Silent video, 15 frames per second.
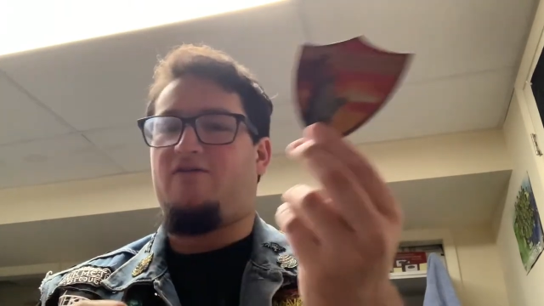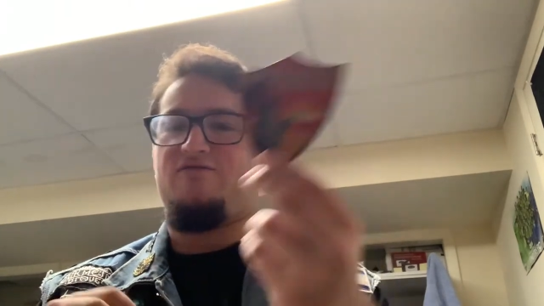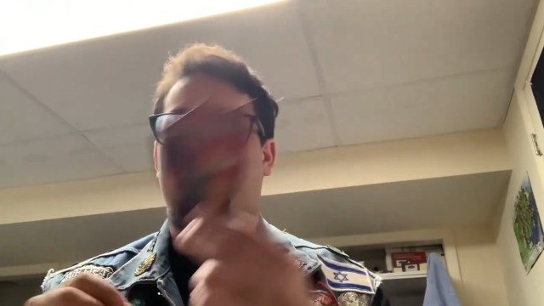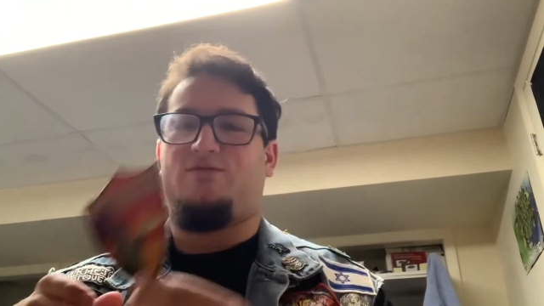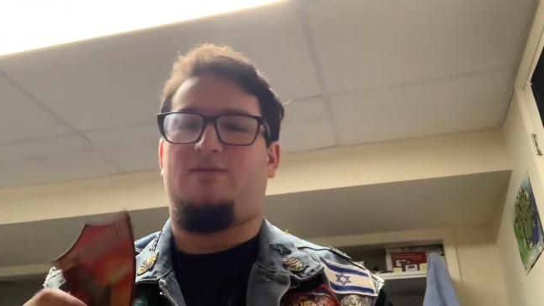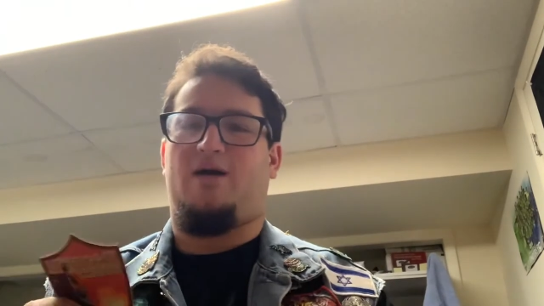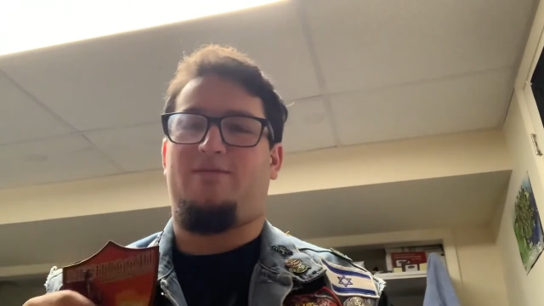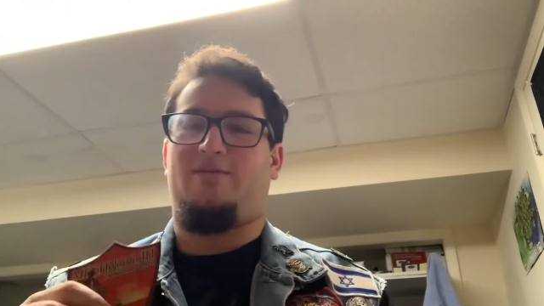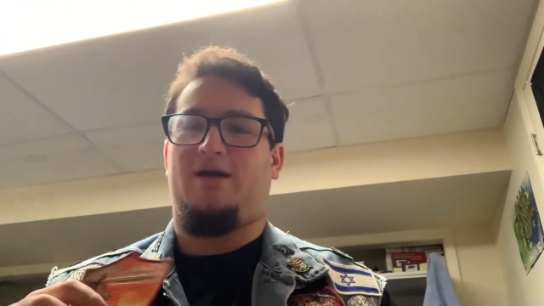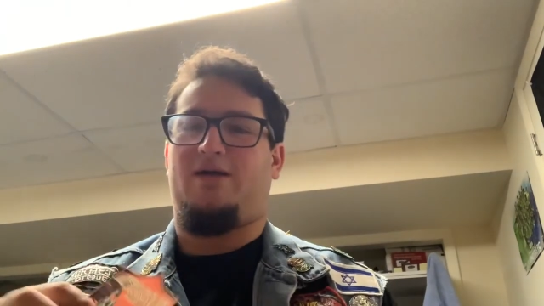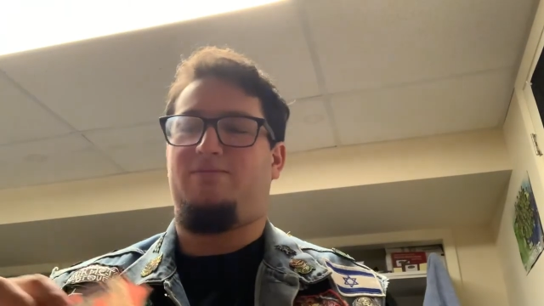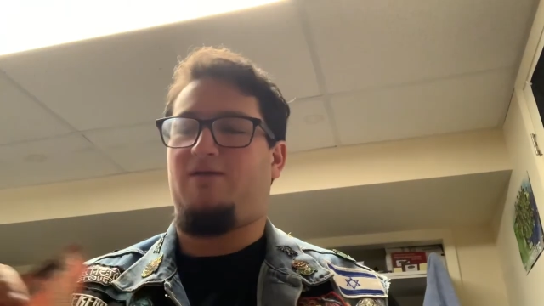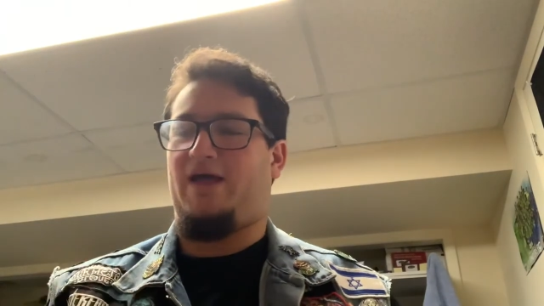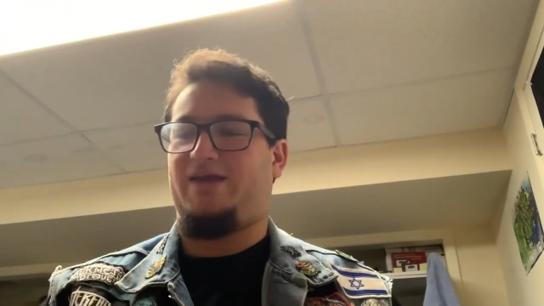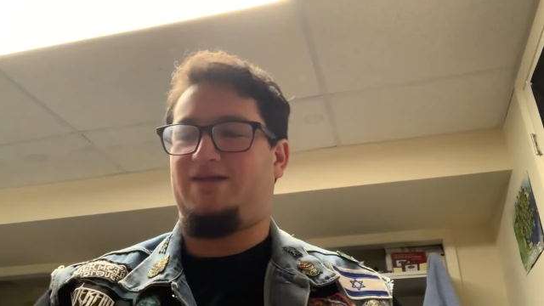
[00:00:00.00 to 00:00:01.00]
room on my
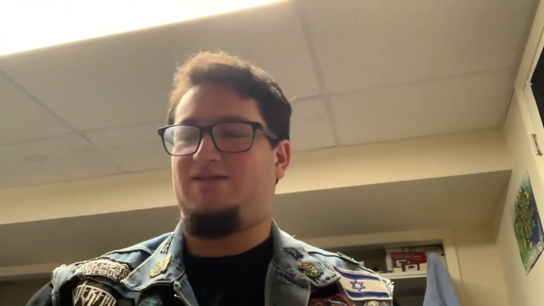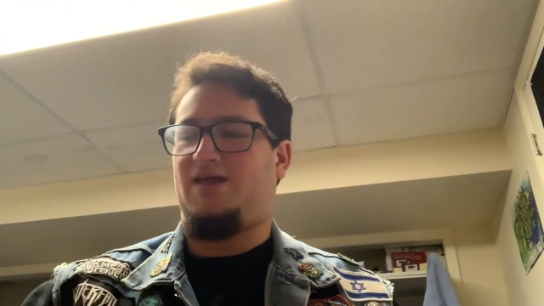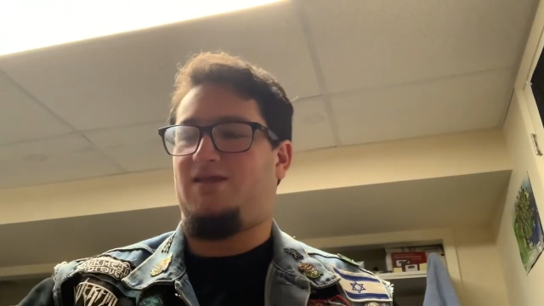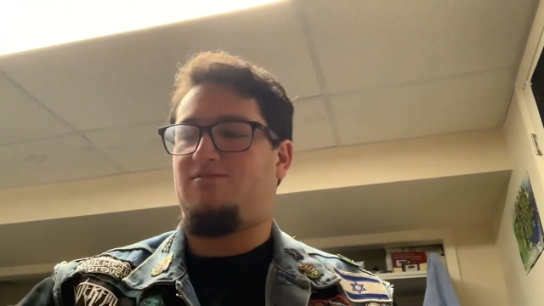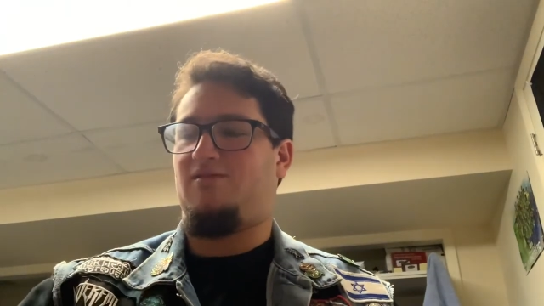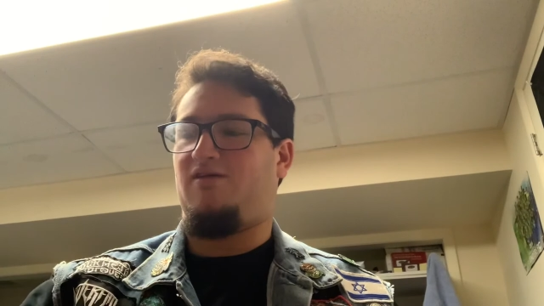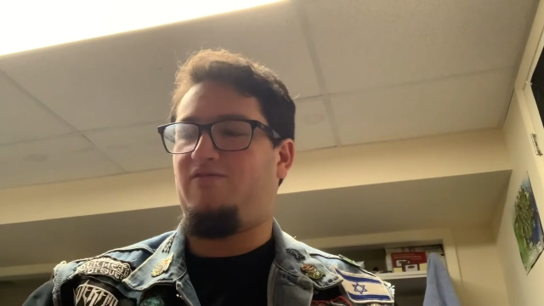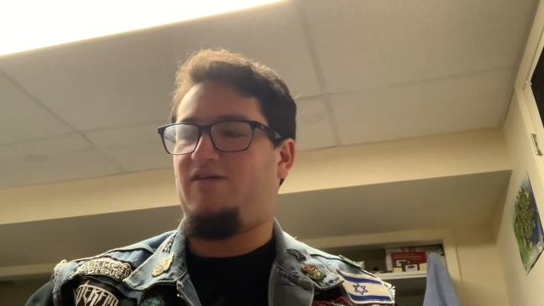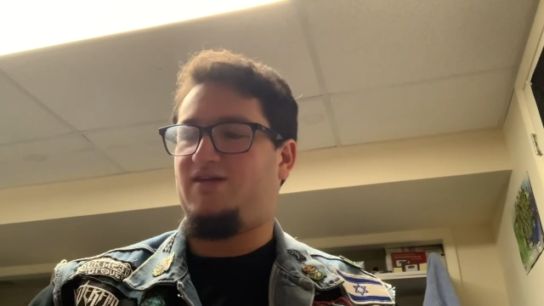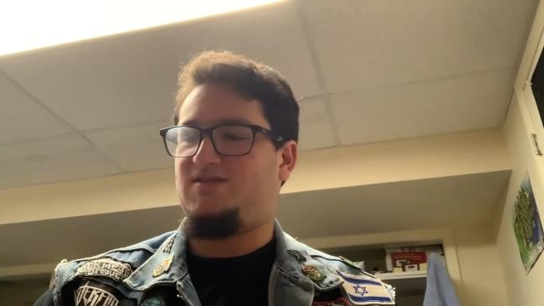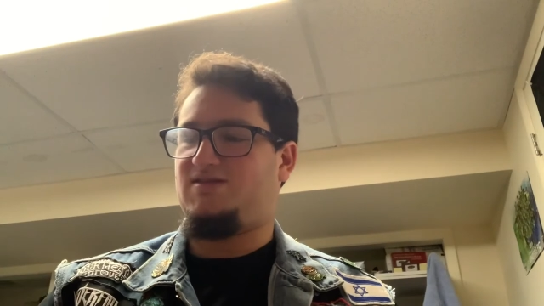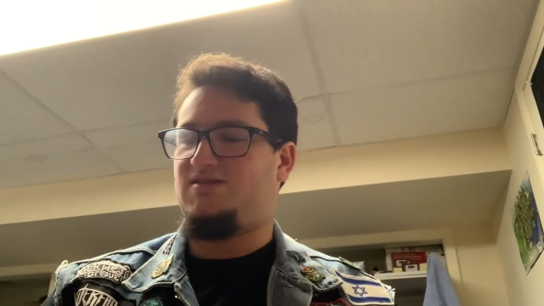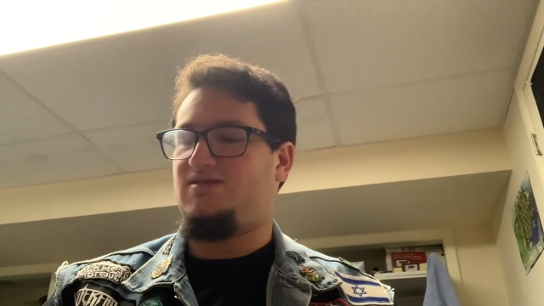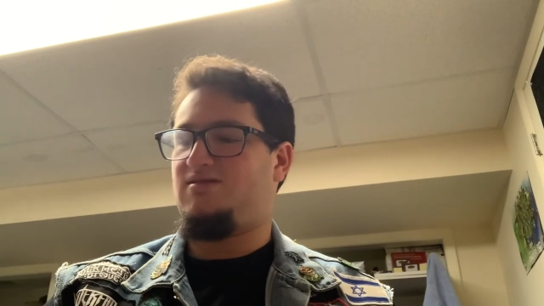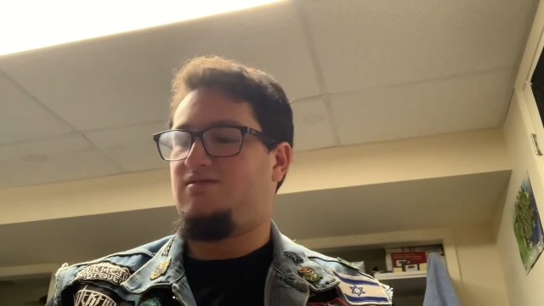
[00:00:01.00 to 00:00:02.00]
Black and Death Metal
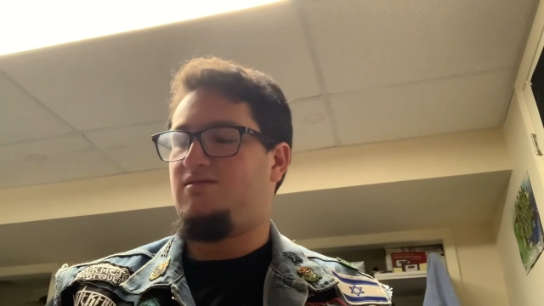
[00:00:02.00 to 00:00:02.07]
vest.